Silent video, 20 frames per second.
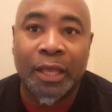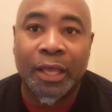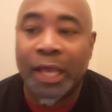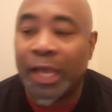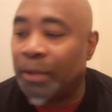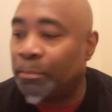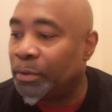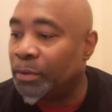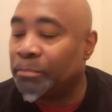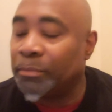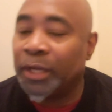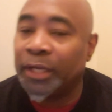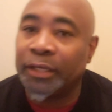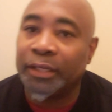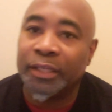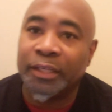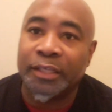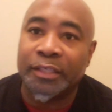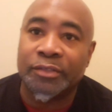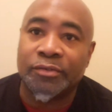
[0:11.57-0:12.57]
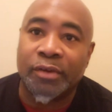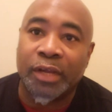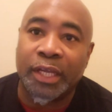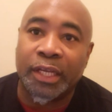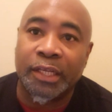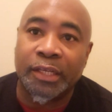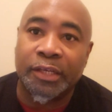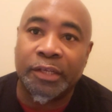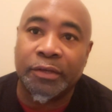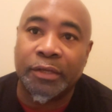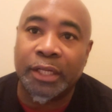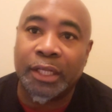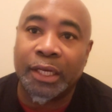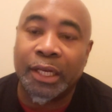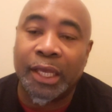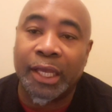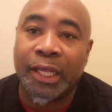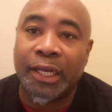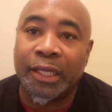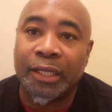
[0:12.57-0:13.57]
Happy Monday. It's raining here in
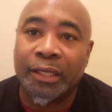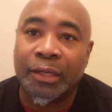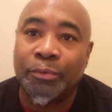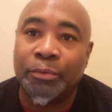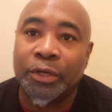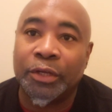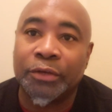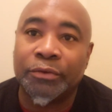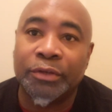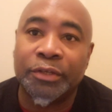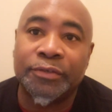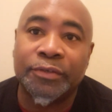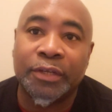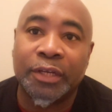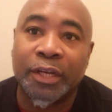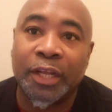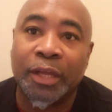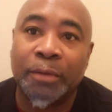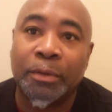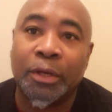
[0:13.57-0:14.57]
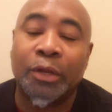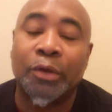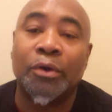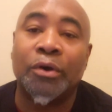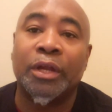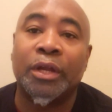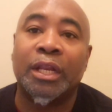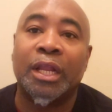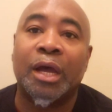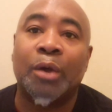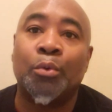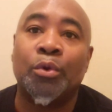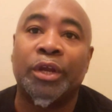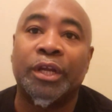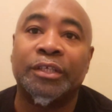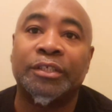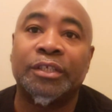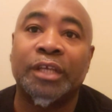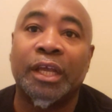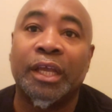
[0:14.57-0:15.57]
Atlanta. I want to greet you in the name of the Lord, and I
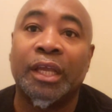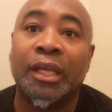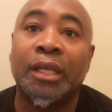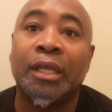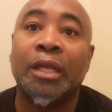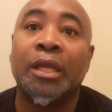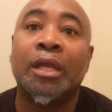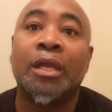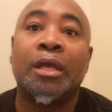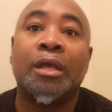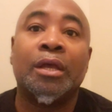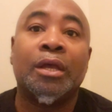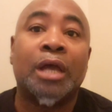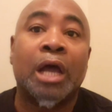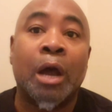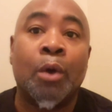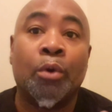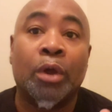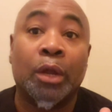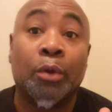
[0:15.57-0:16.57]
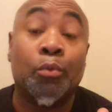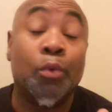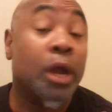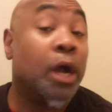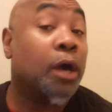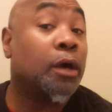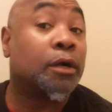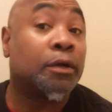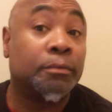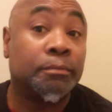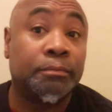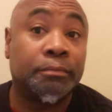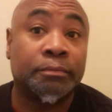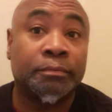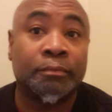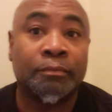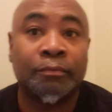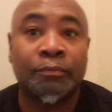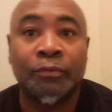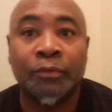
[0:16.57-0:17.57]
want to welcome
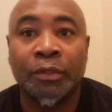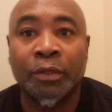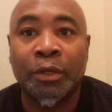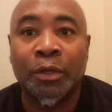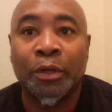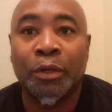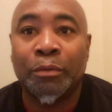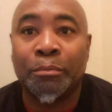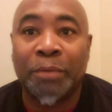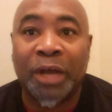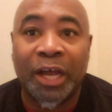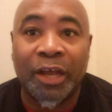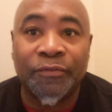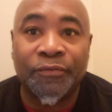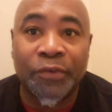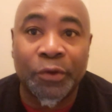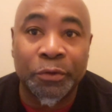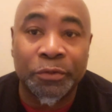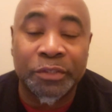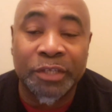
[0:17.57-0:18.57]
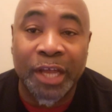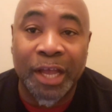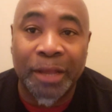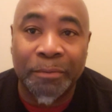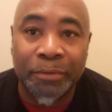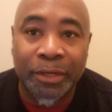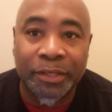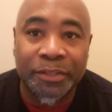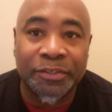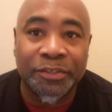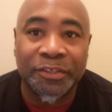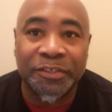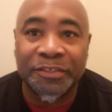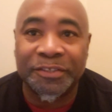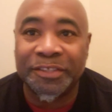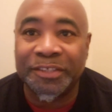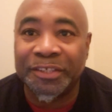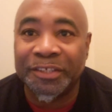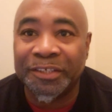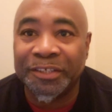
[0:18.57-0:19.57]
my first-time
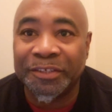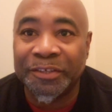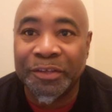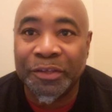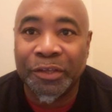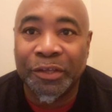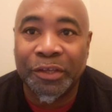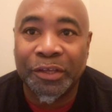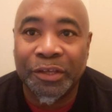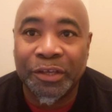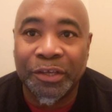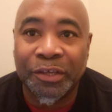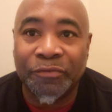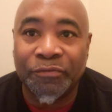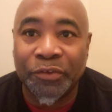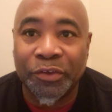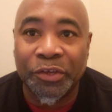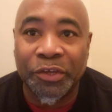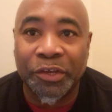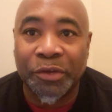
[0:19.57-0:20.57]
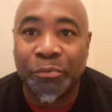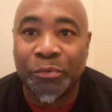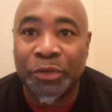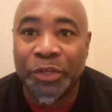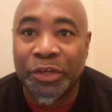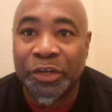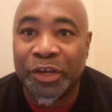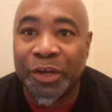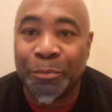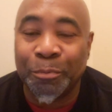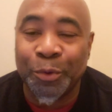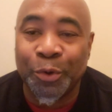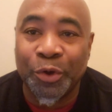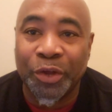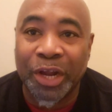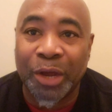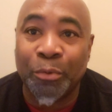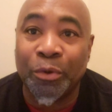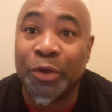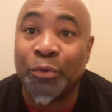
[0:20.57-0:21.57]
listeners. If you're here, when you come
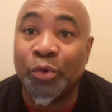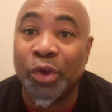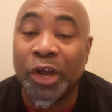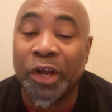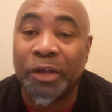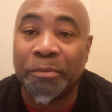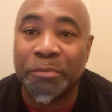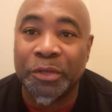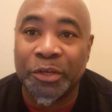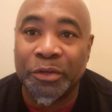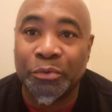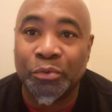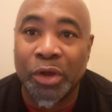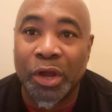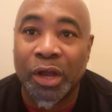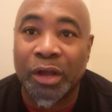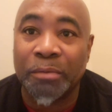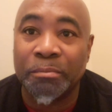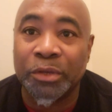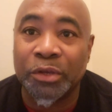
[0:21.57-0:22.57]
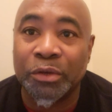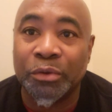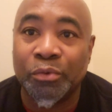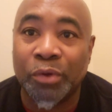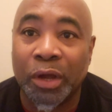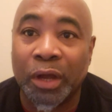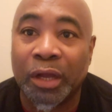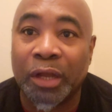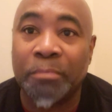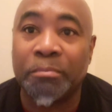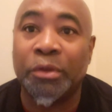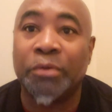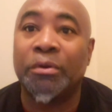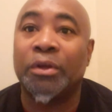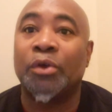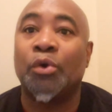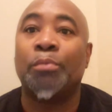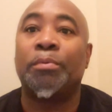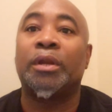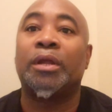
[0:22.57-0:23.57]
on, I want to welcome you
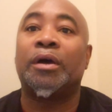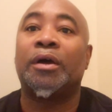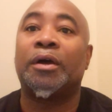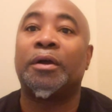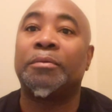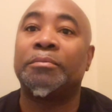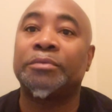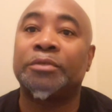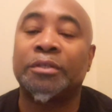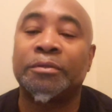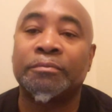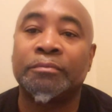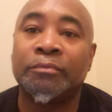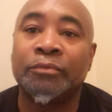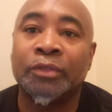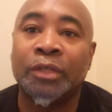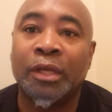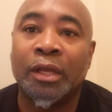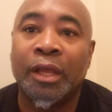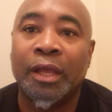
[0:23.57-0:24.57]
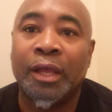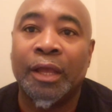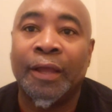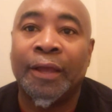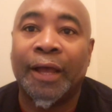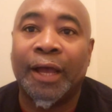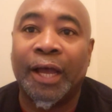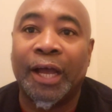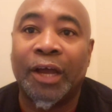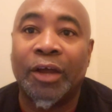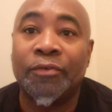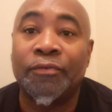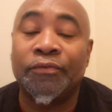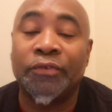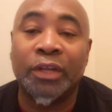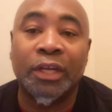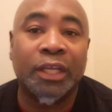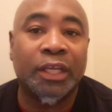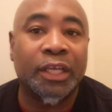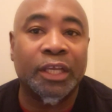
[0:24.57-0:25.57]
with open arms.
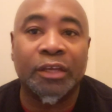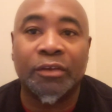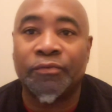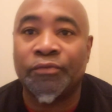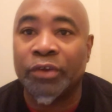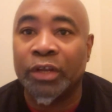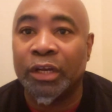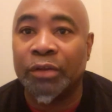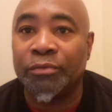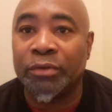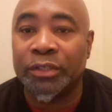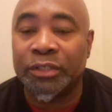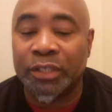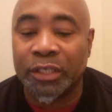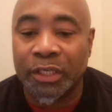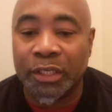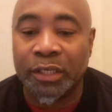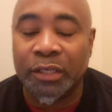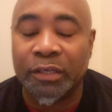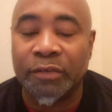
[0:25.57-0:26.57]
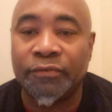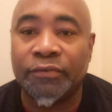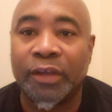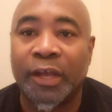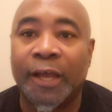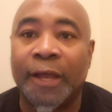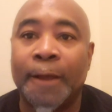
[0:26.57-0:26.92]
Freely give, freely receive.